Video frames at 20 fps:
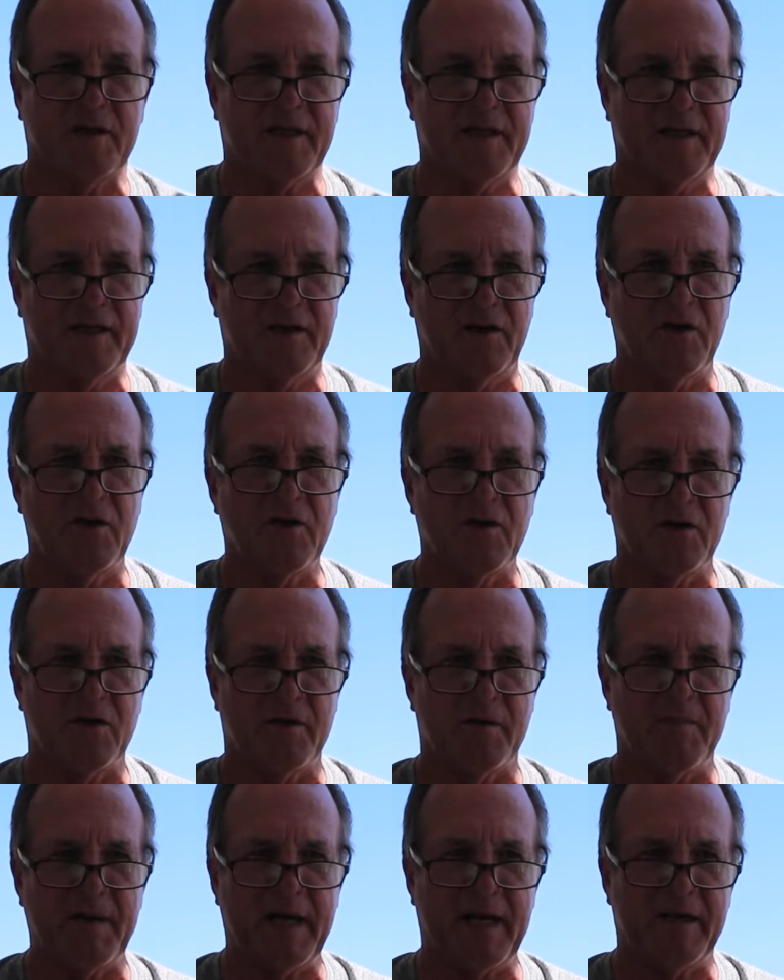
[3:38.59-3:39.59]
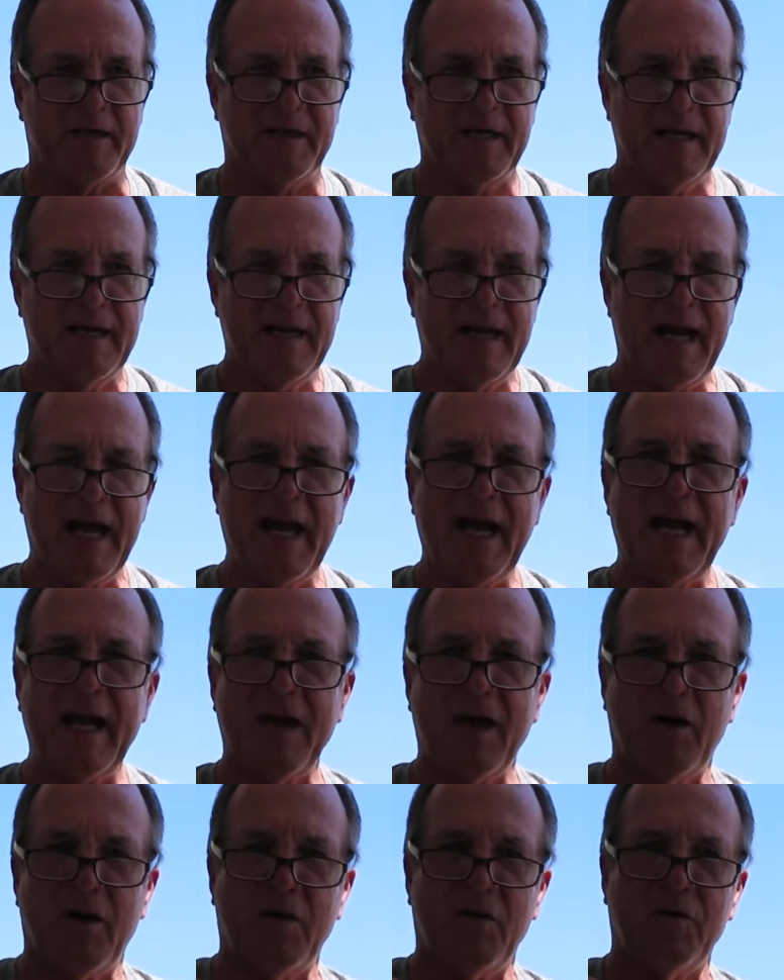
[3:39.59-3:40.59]
and learn about
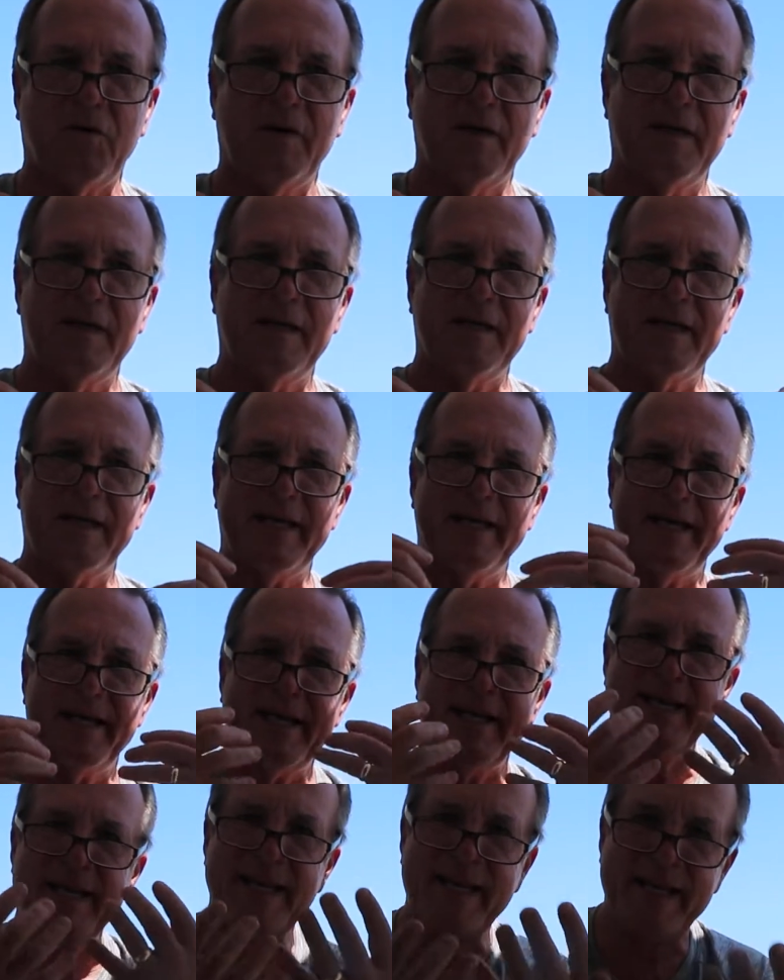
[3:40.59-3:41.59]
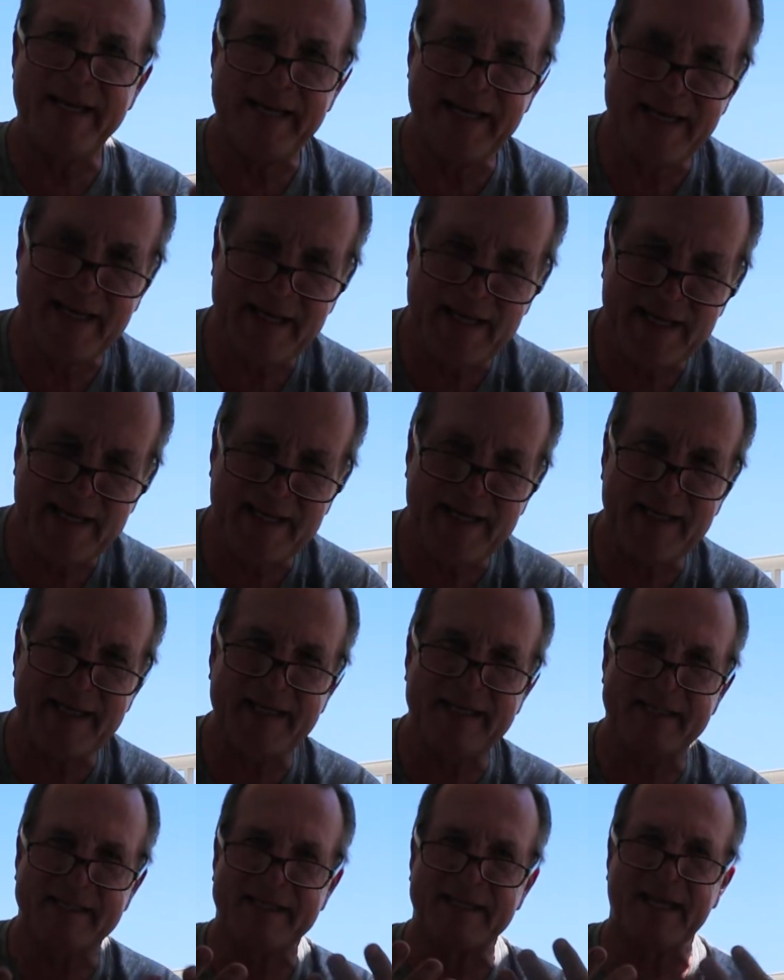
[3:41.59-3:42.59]
how He
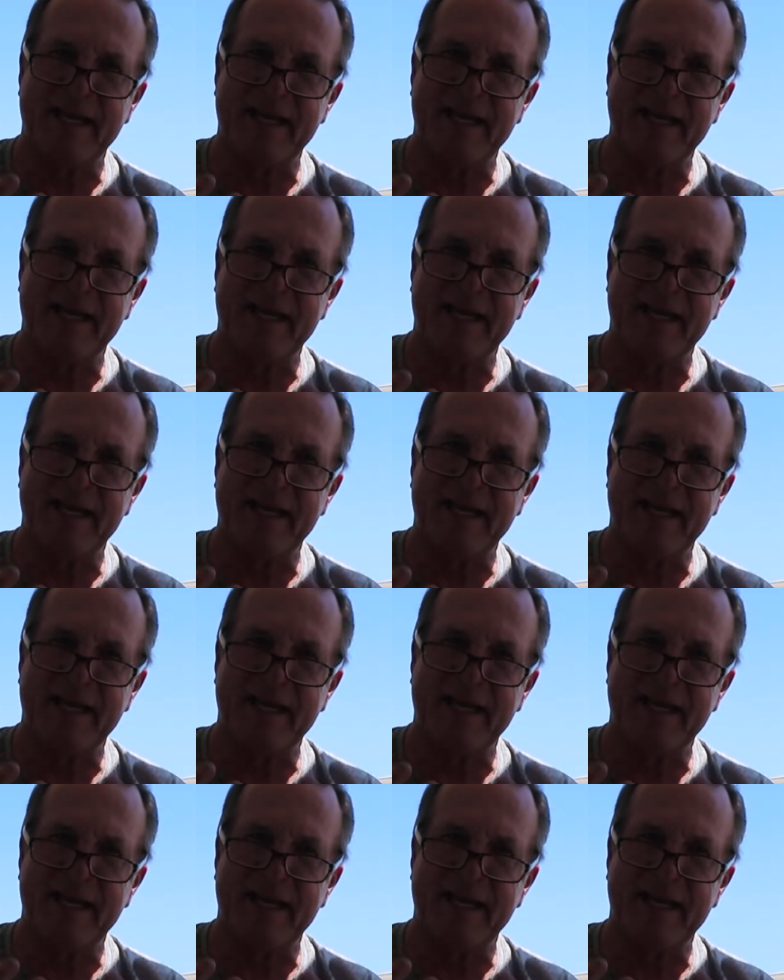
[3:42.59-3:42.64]
is